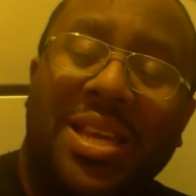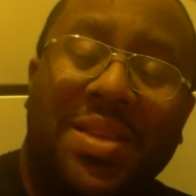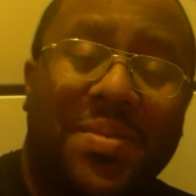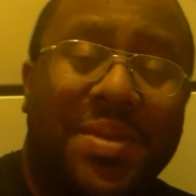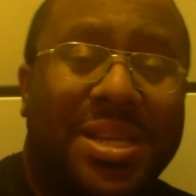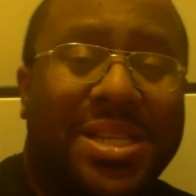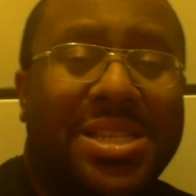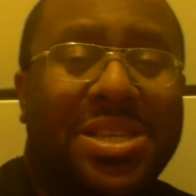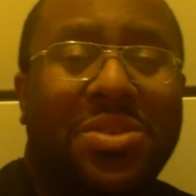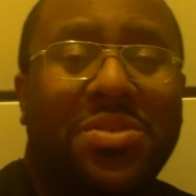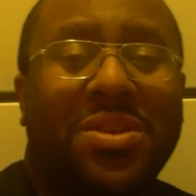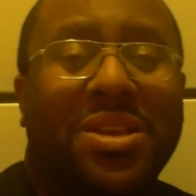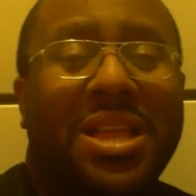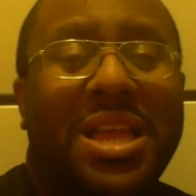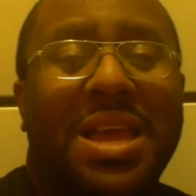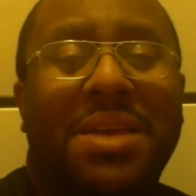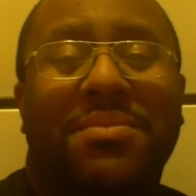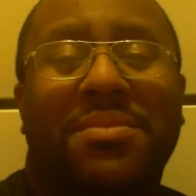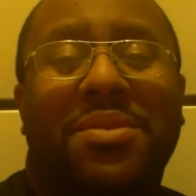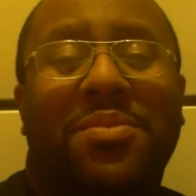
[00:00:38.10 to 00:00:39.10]
Especially you
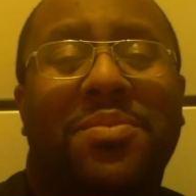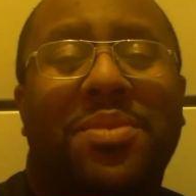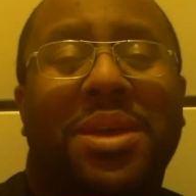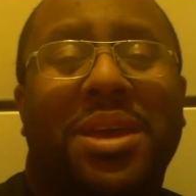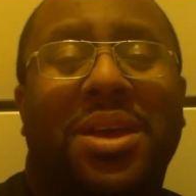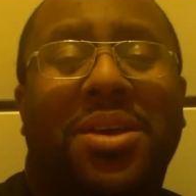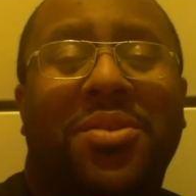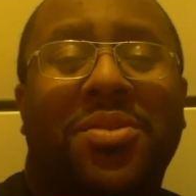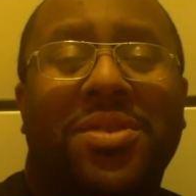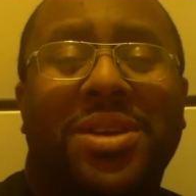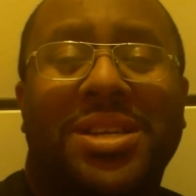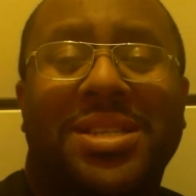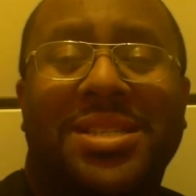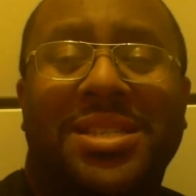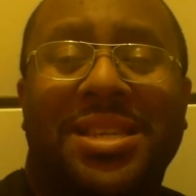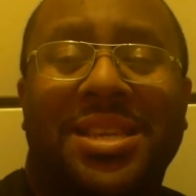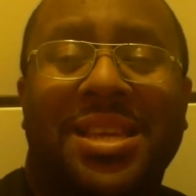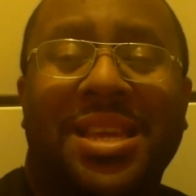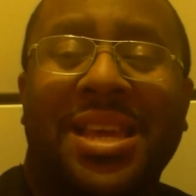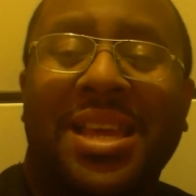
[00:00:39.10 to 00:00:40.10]
claiming to be a
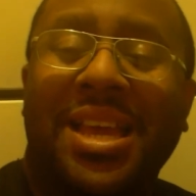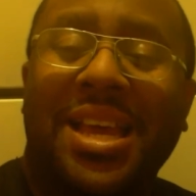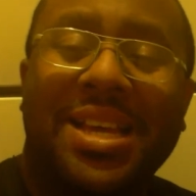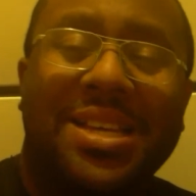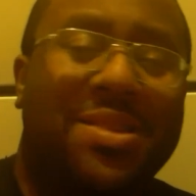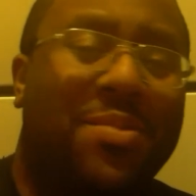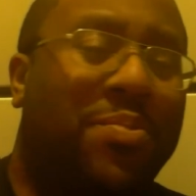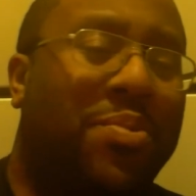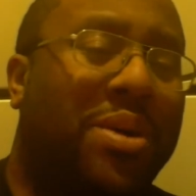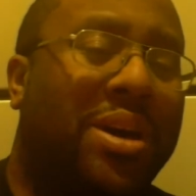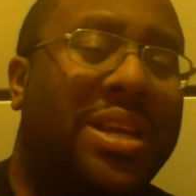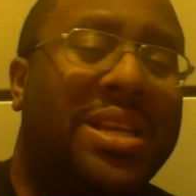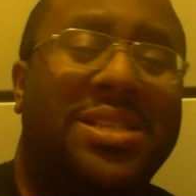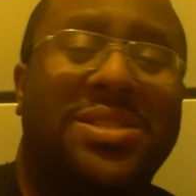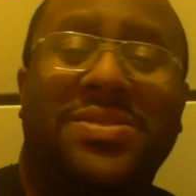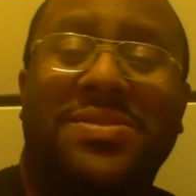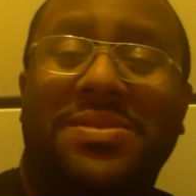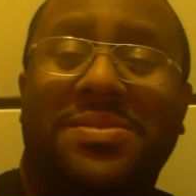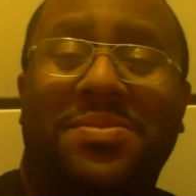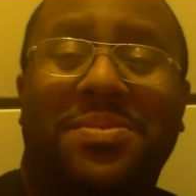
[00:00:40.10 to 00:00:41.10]
Christian. That's a part
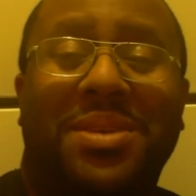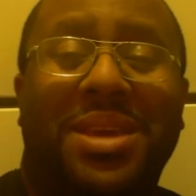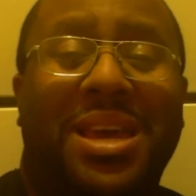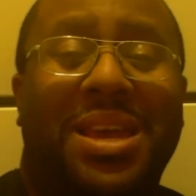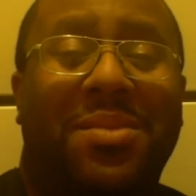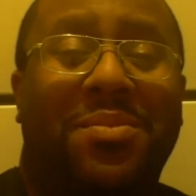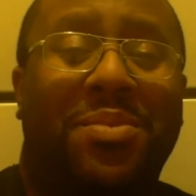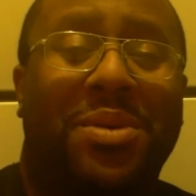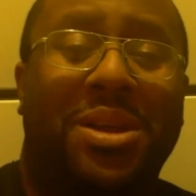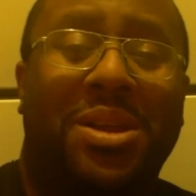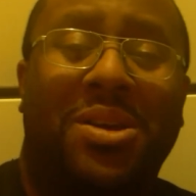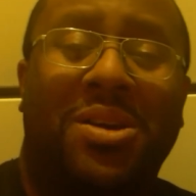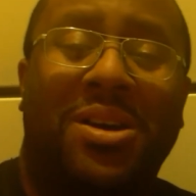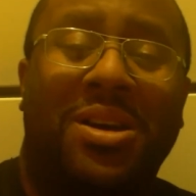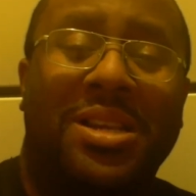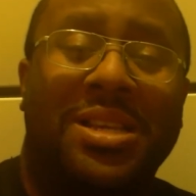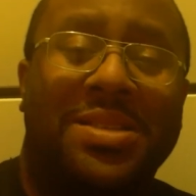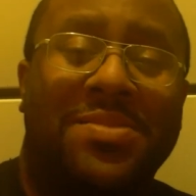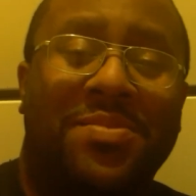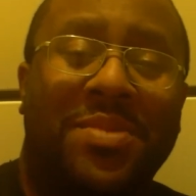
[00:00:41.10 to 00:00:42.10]
of, trust me out about
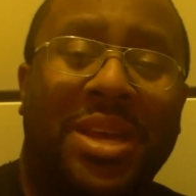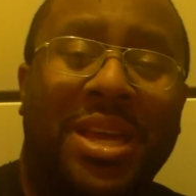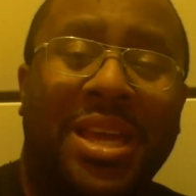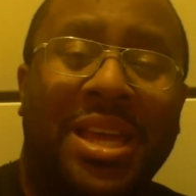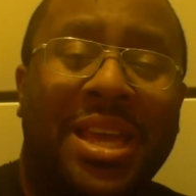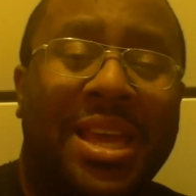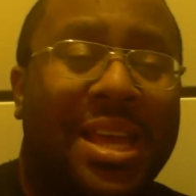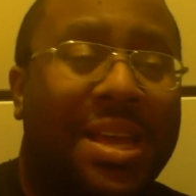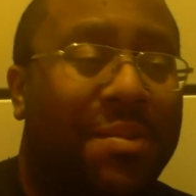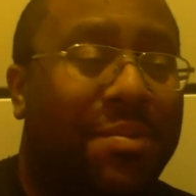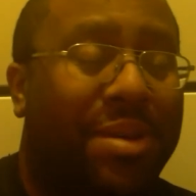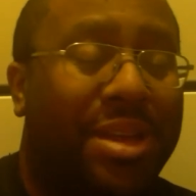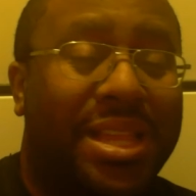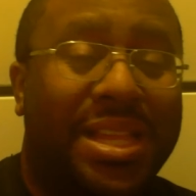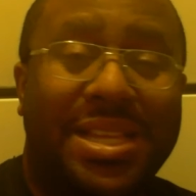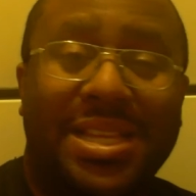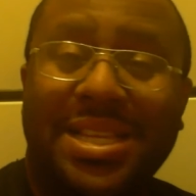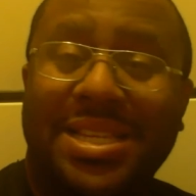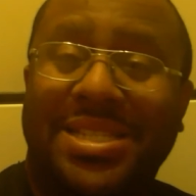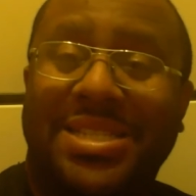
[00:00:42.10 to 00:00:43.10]
all this, man.
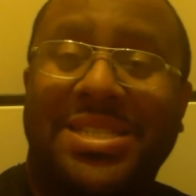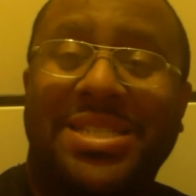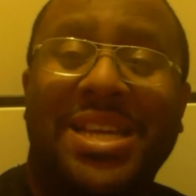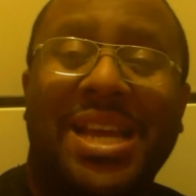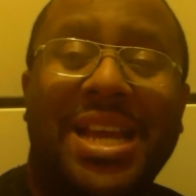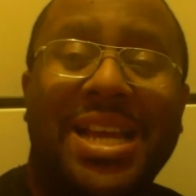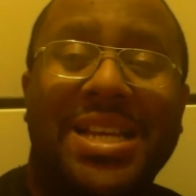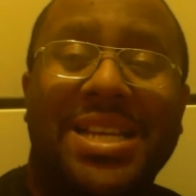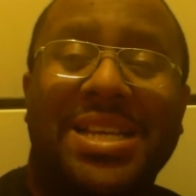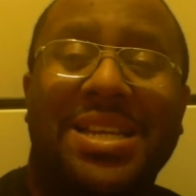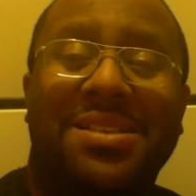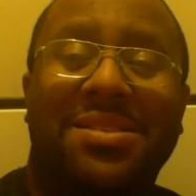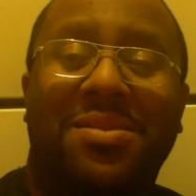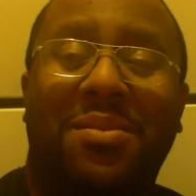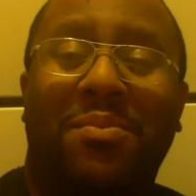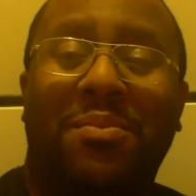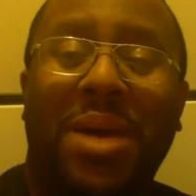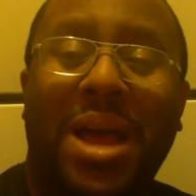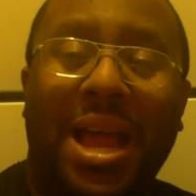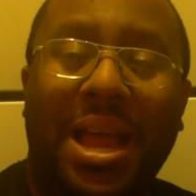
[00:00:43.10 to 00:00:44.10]
Brother, just changing up the
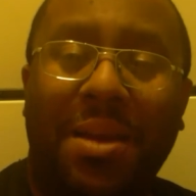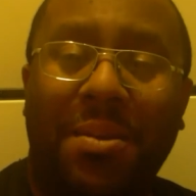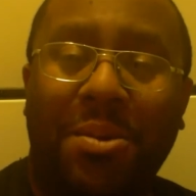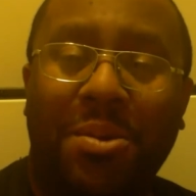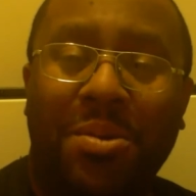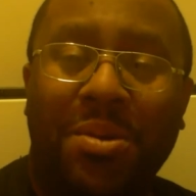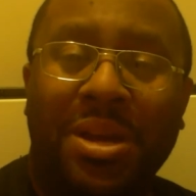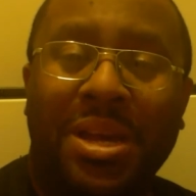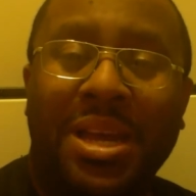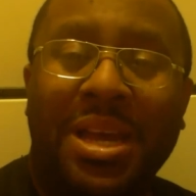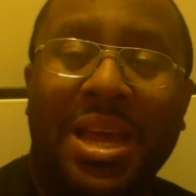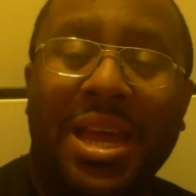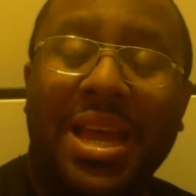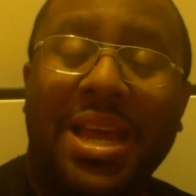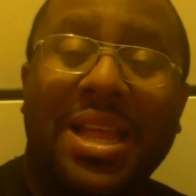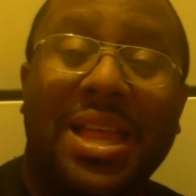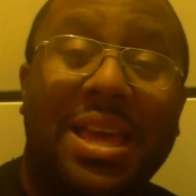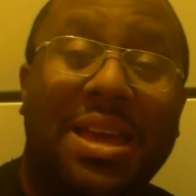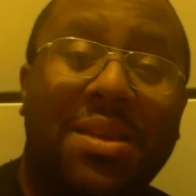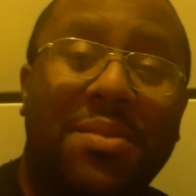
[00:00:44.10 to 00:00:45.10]
Bible
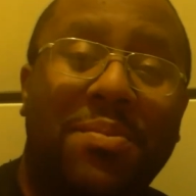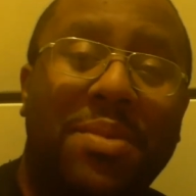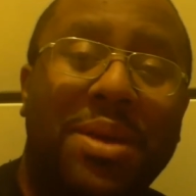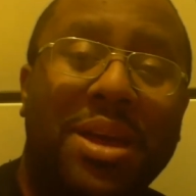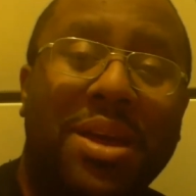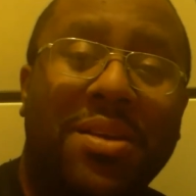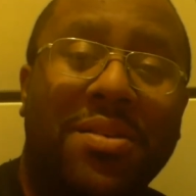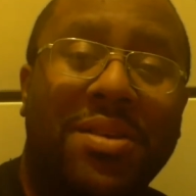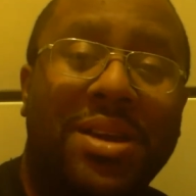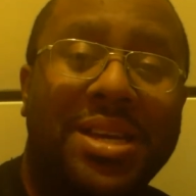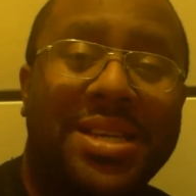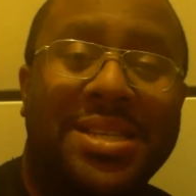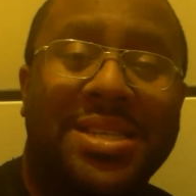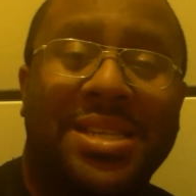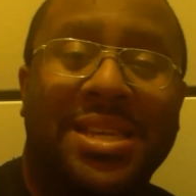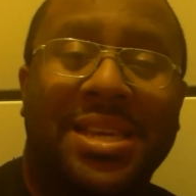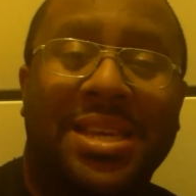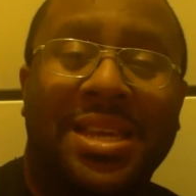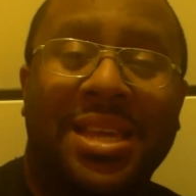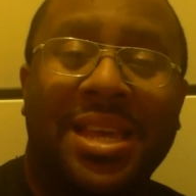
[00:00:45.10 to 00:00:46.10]
and claim to be a
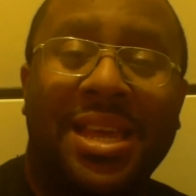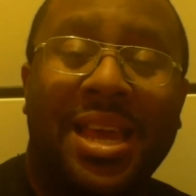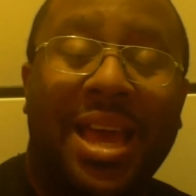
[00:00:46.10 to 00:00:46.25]
Christian.